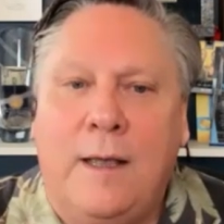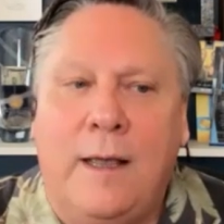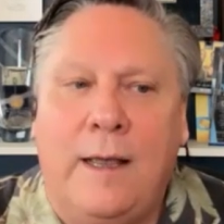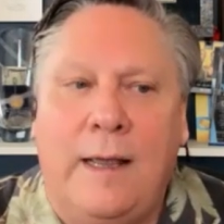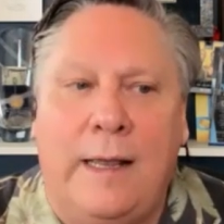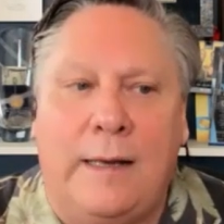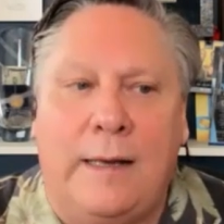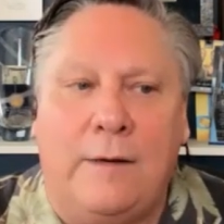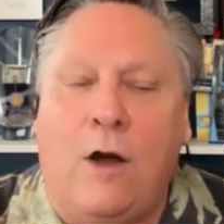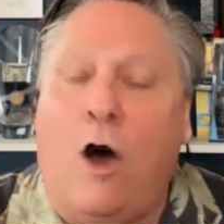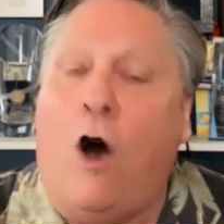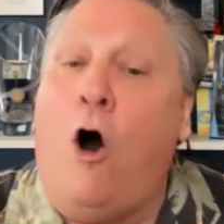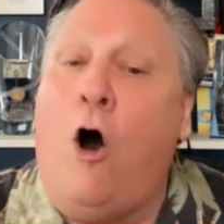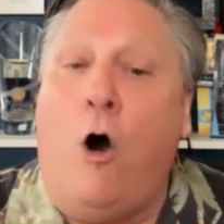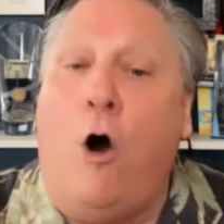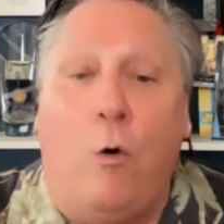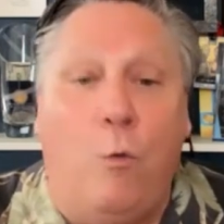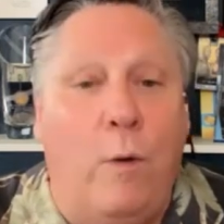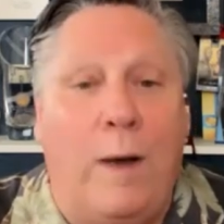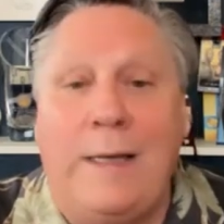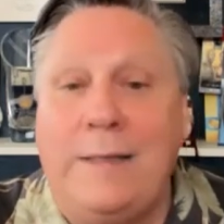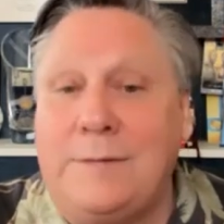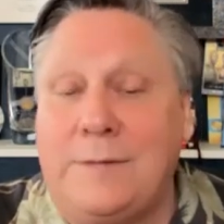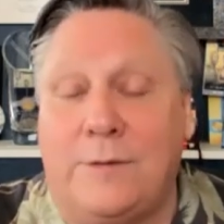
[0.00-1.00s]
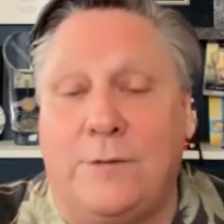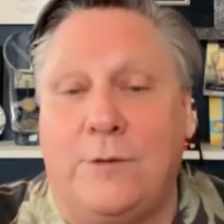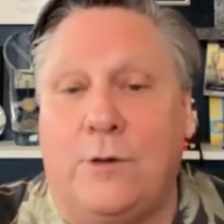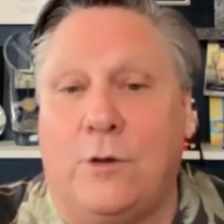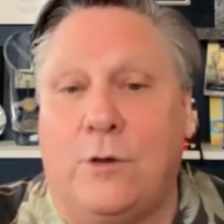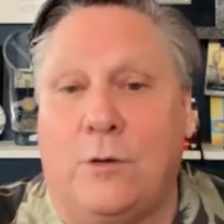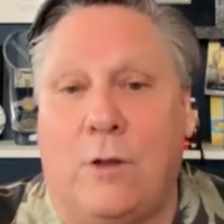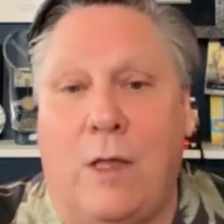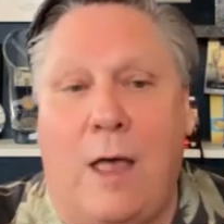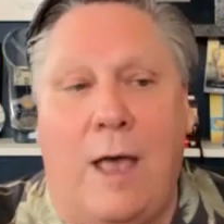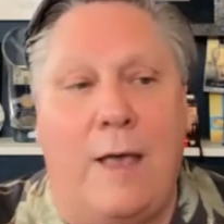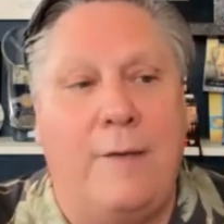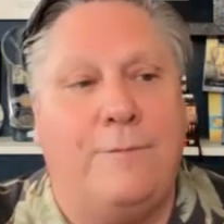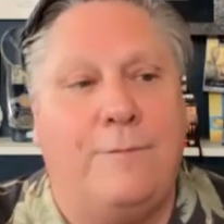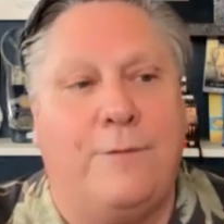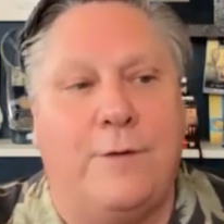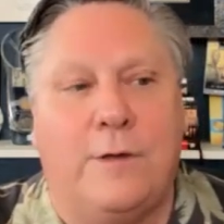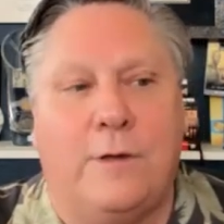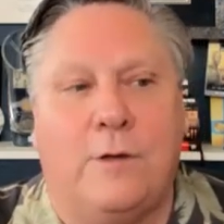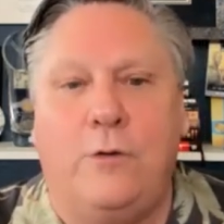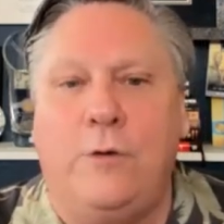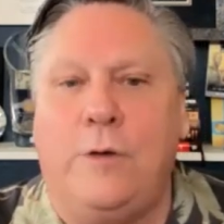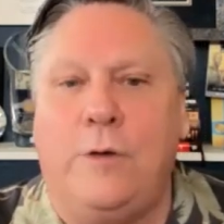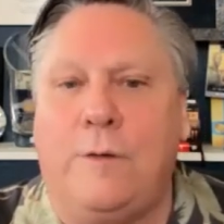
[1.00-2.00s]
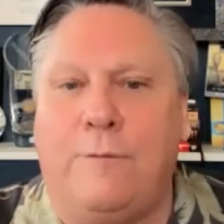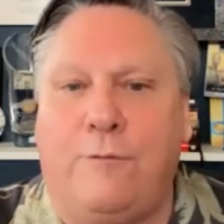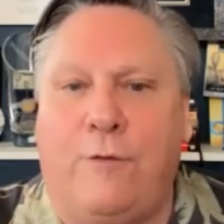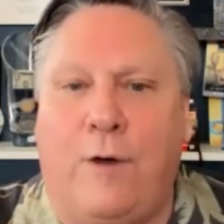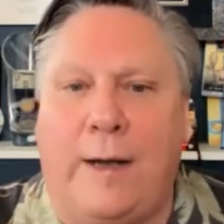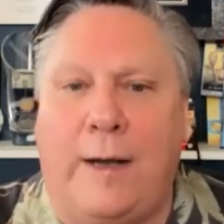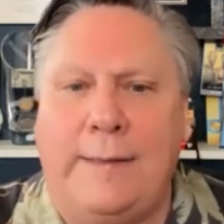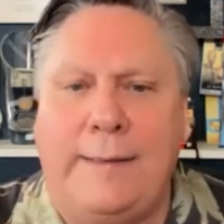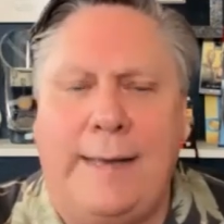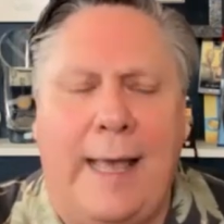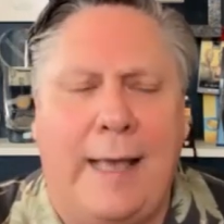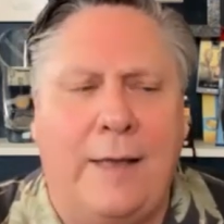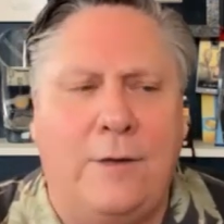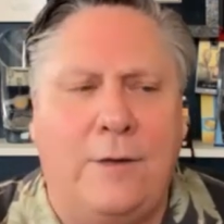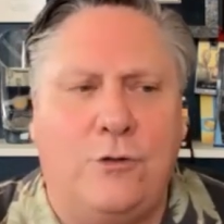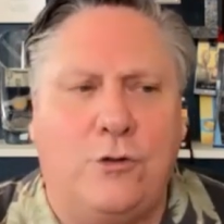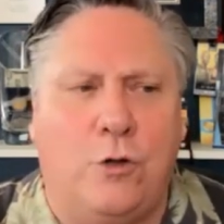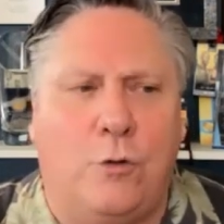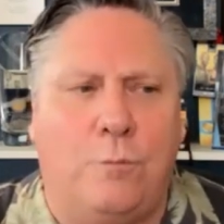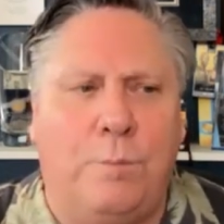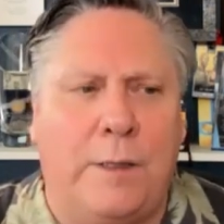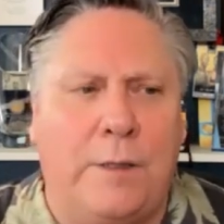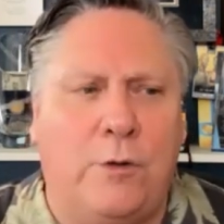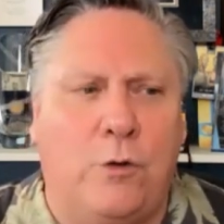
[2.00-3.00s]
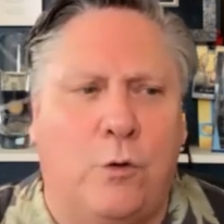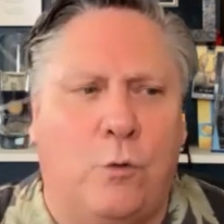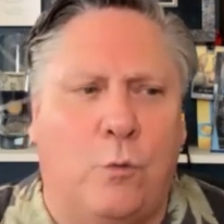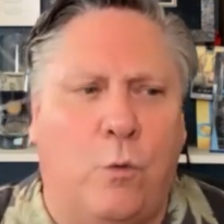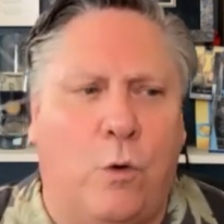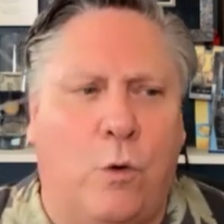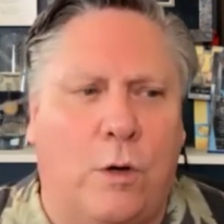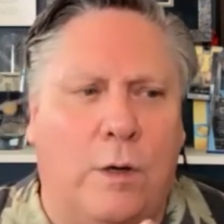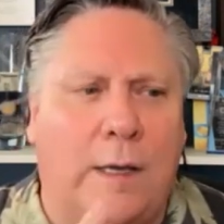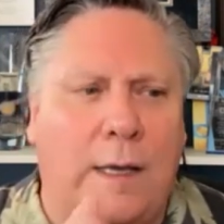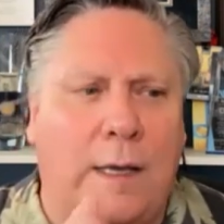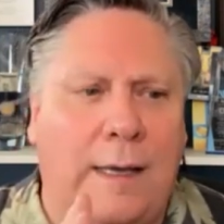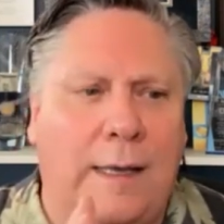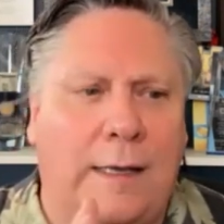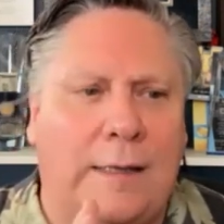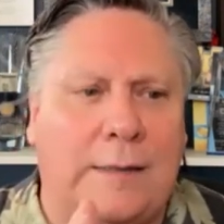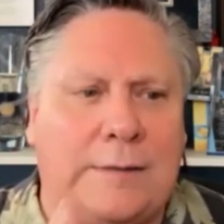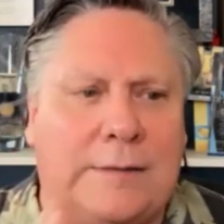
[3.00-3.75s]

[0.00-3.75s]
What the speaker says: in all ways in their life, including financial, but you're working in a